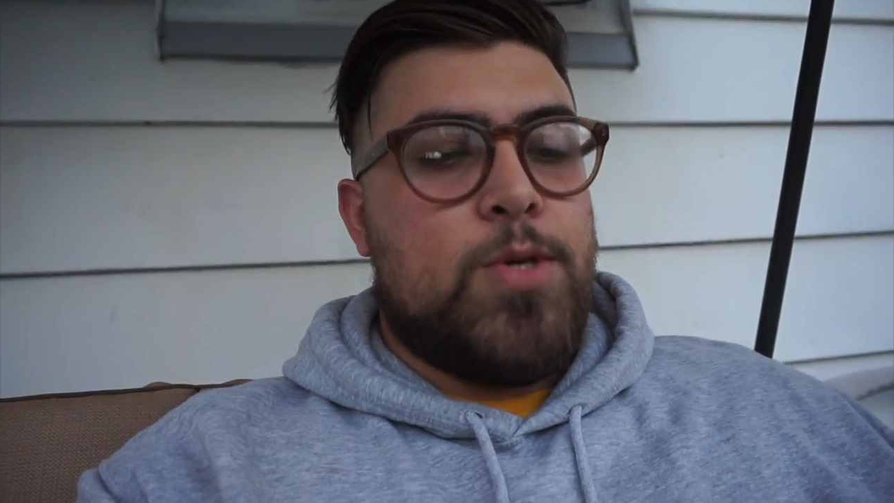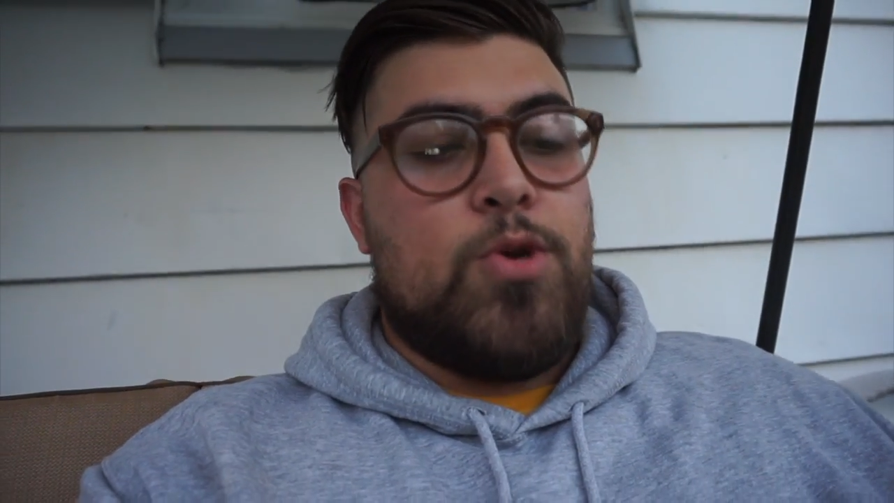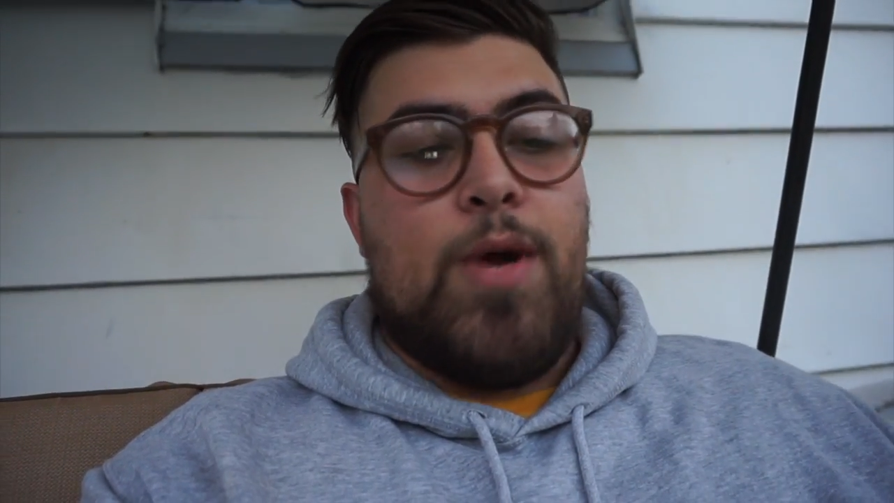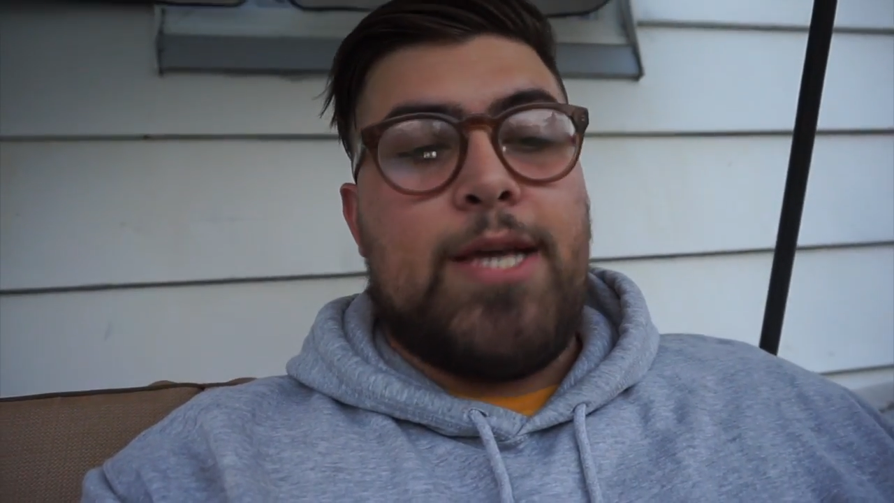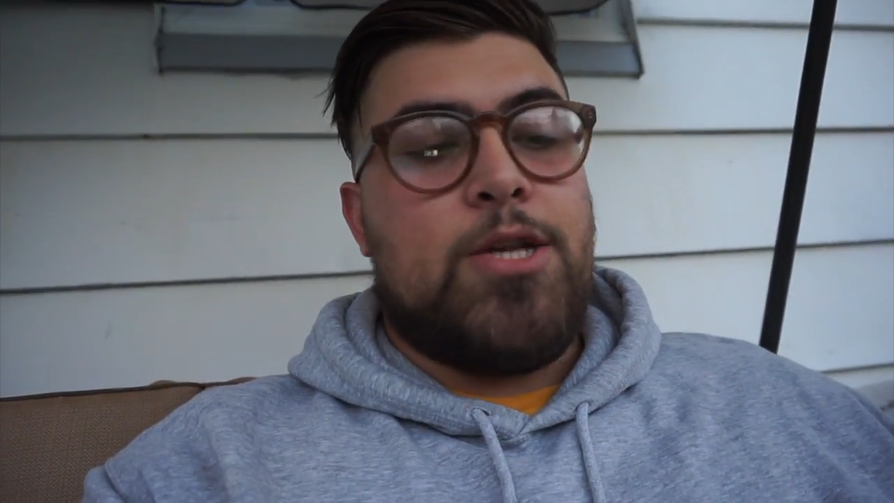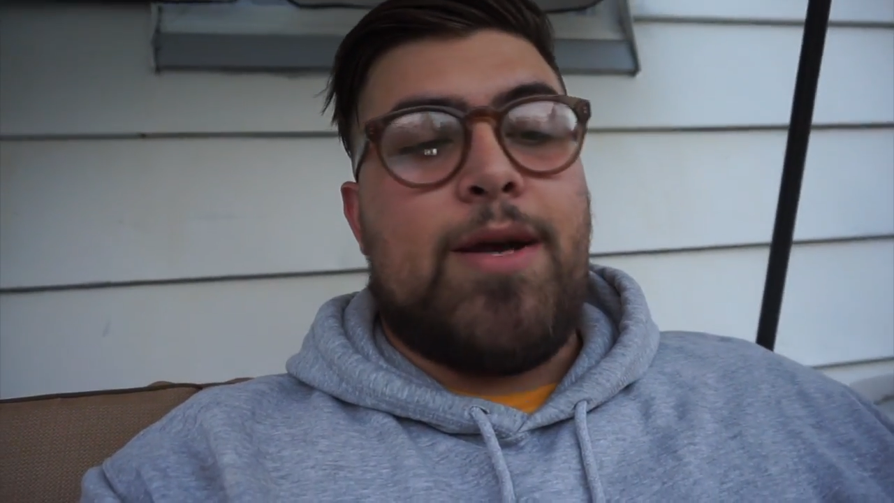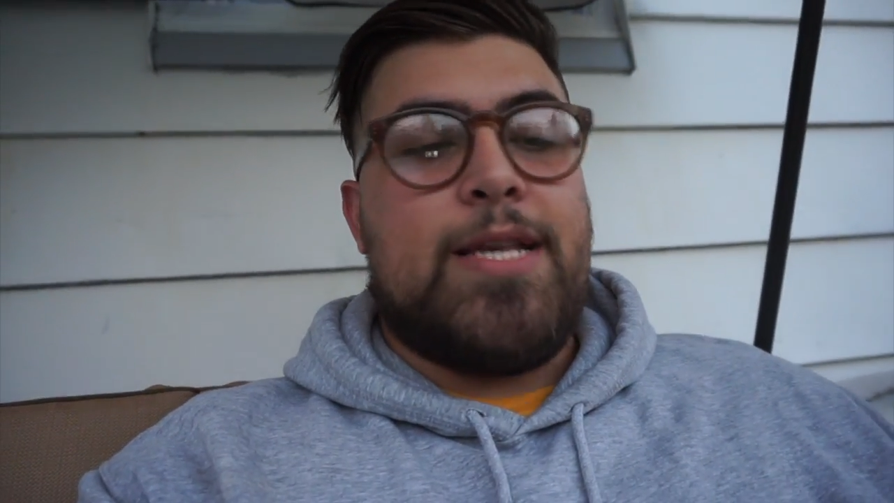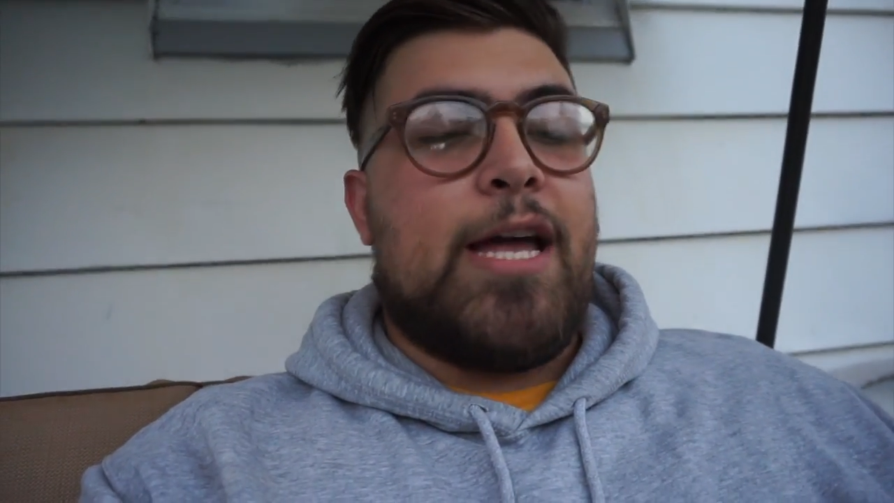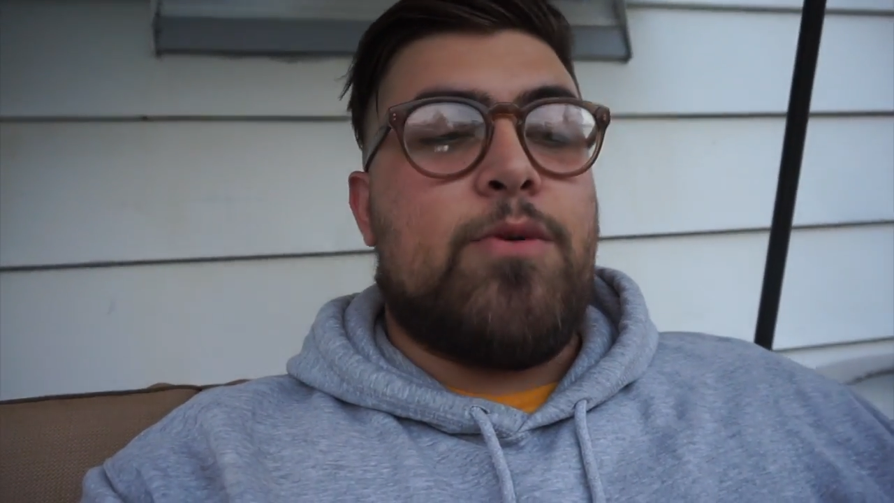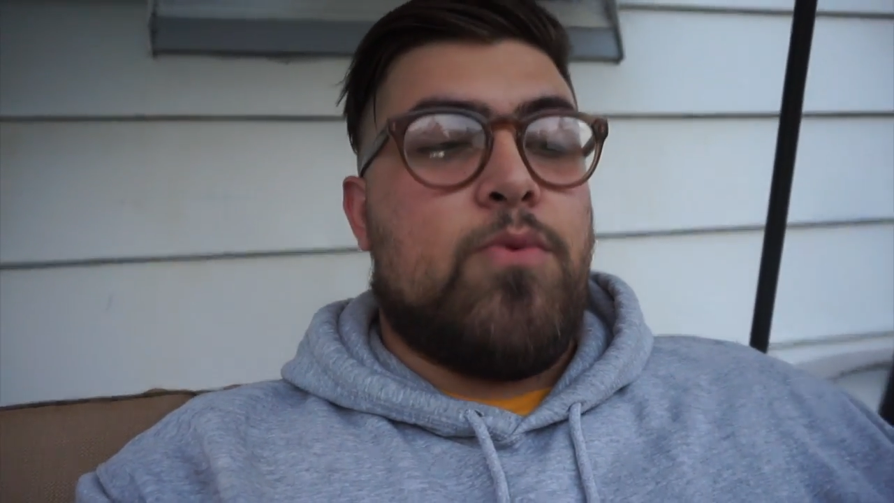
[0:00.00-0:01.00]
so you guys know
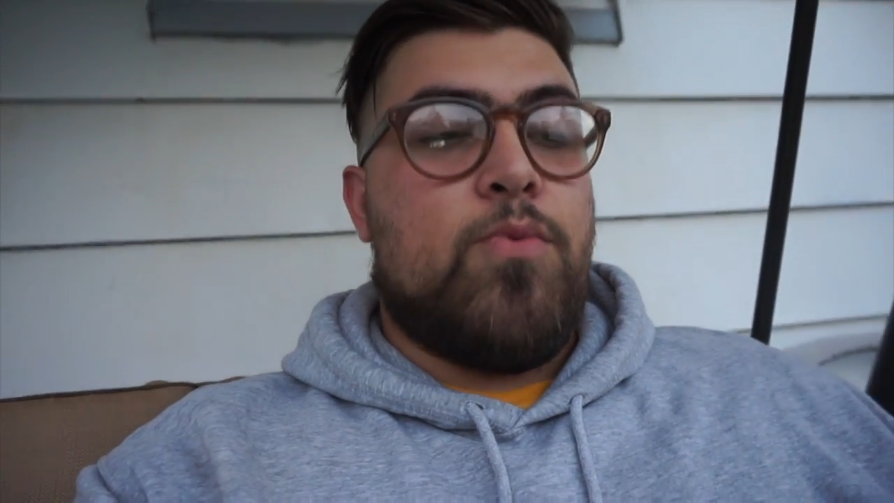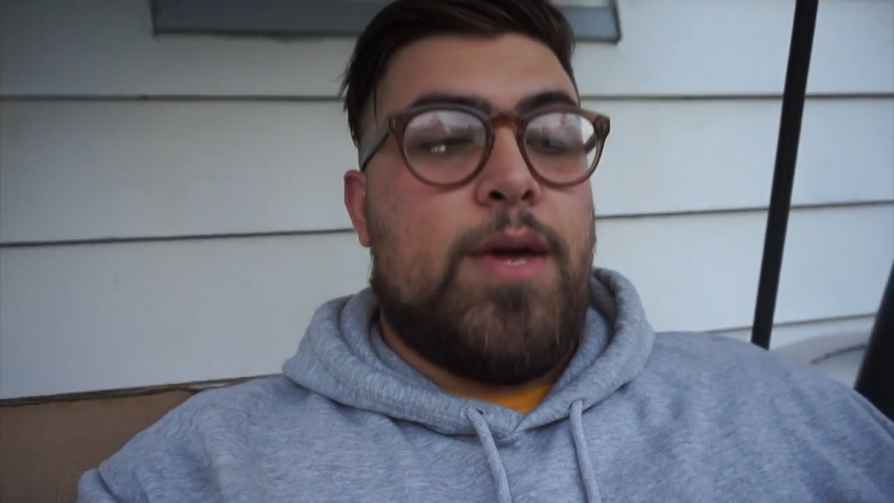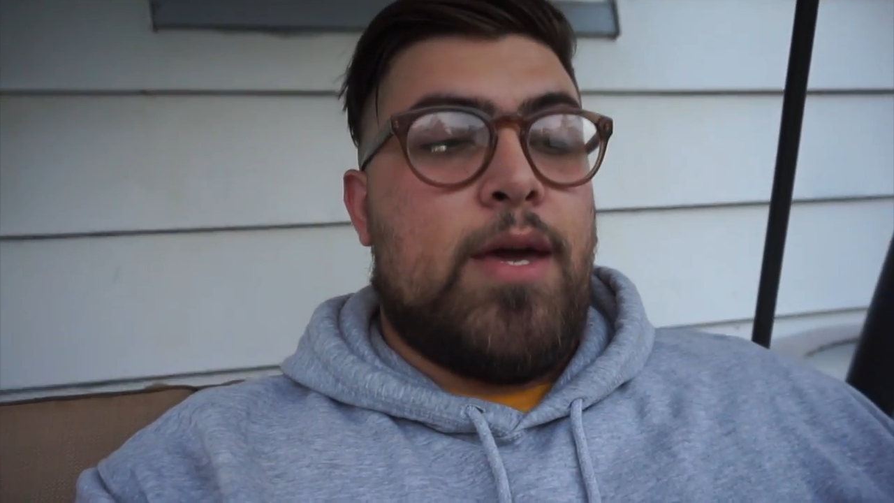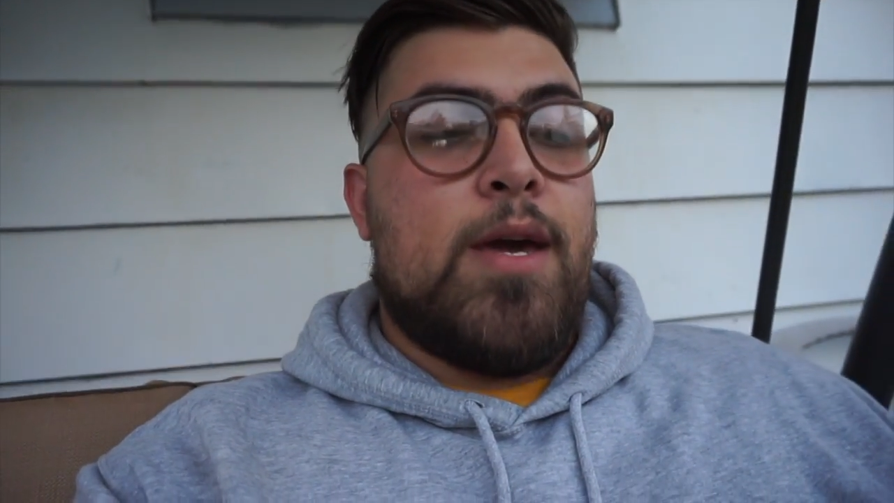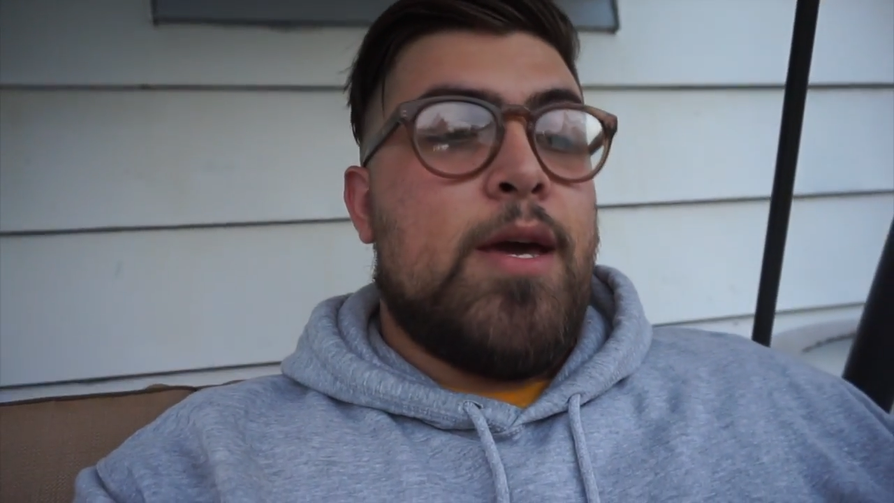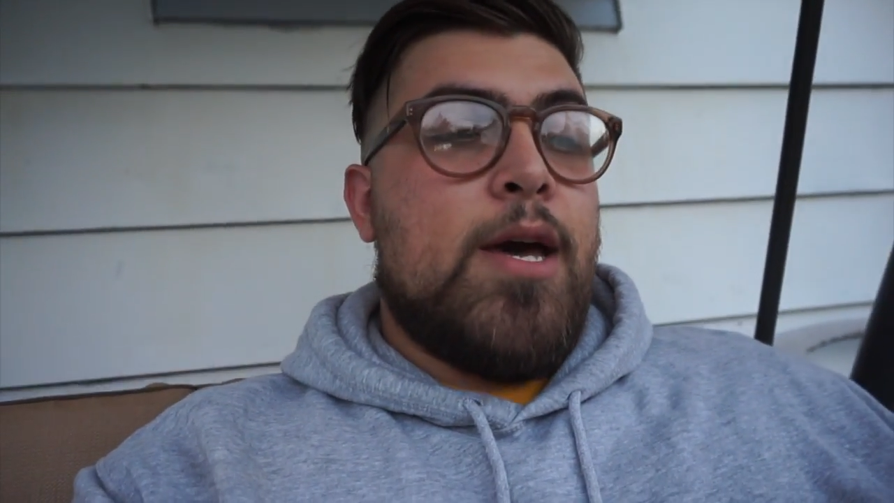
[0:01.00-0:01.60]
exactly when we...